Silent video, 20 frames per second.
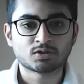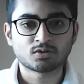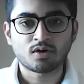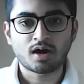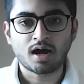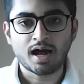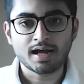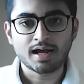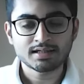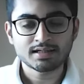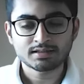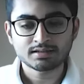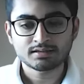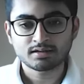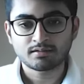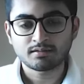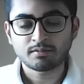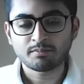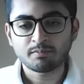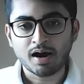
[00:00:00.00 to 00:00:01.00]
So
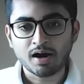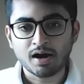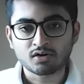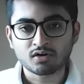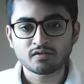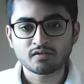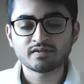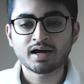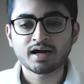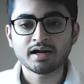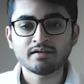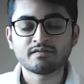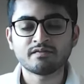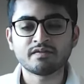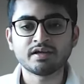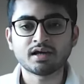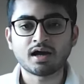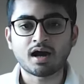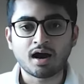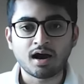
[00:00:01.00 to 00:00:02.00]
as a part of that,
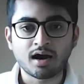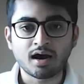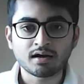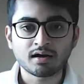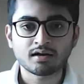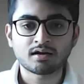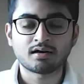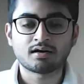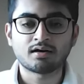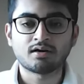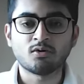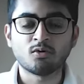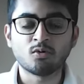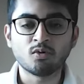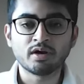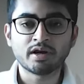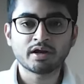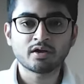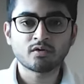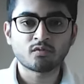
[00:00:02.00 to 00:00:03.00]
we are
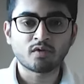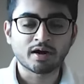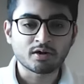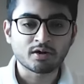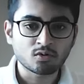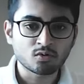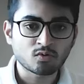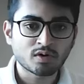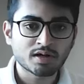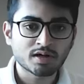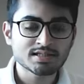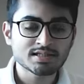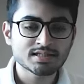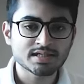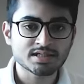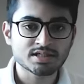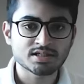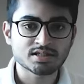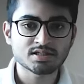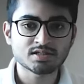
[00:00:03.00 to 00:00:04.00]
holding one-to-one
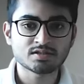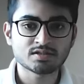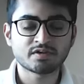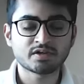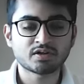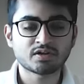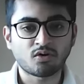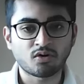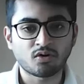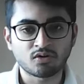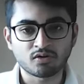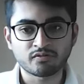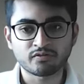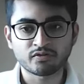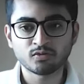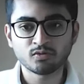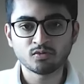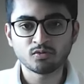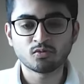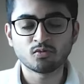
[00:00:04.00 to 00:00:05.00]
sessions with all
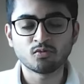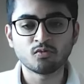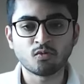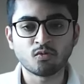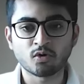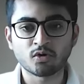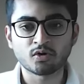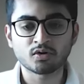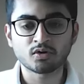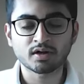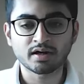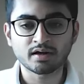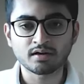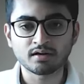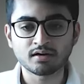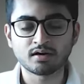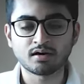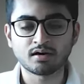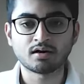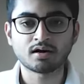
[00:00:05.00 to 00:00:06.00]
of you who
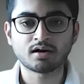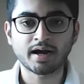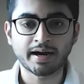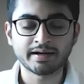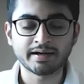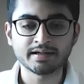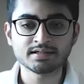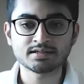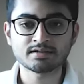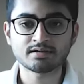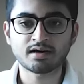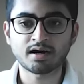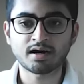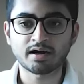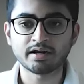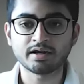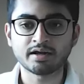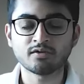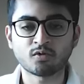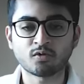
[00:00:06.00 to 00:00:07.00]
want guidance
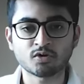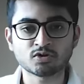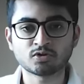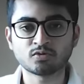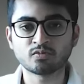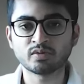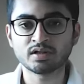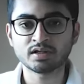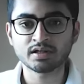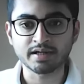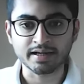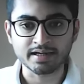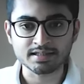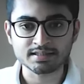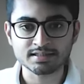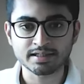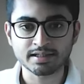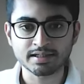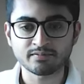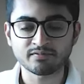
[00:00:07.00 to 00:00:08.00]
regarding what should be the
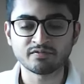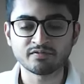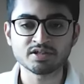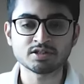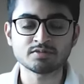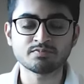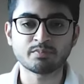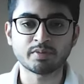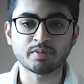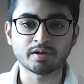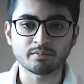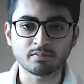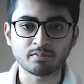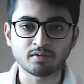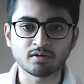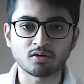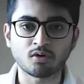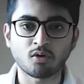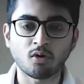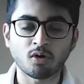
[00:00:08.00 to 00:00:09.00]
next step, which
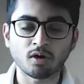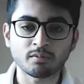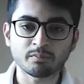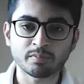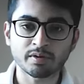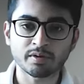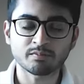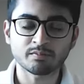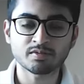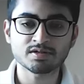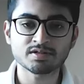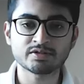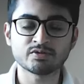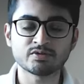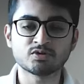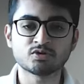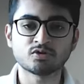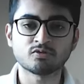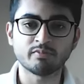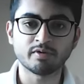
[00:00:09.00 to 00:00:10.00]
paper or
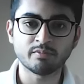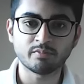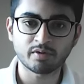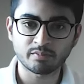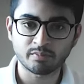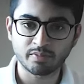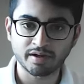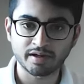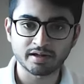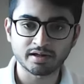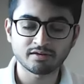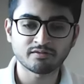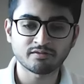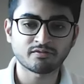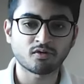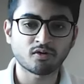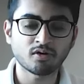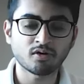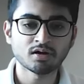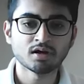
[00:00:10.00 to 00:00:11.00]
papers you should be preparing
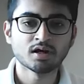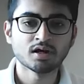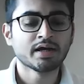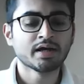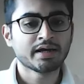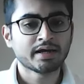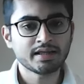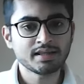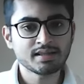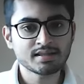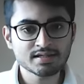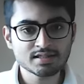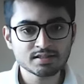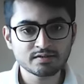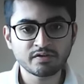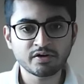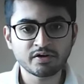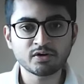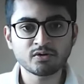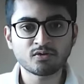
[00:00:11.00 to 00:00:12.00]
for. In
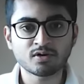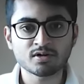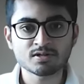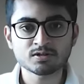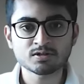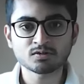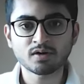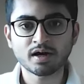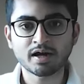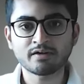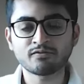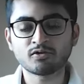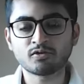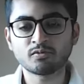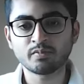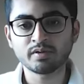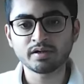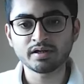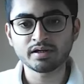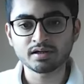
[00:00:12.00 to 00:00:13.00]
this video also, I
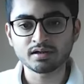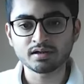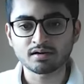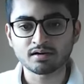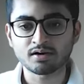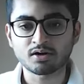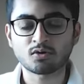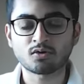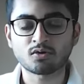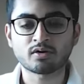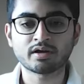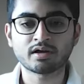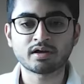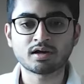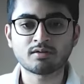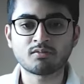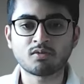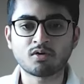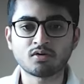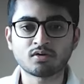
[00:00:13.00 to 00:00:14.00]
would be
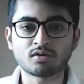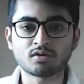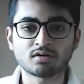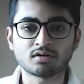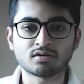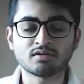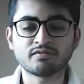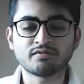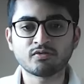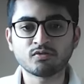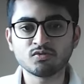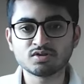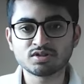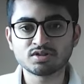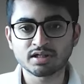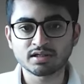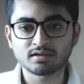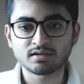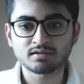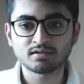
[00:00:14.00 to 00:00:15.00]
talking about the few
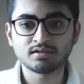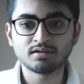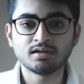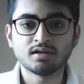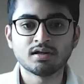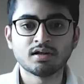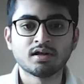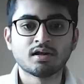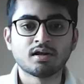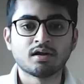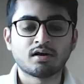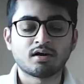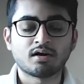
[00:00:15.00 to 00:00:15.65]
general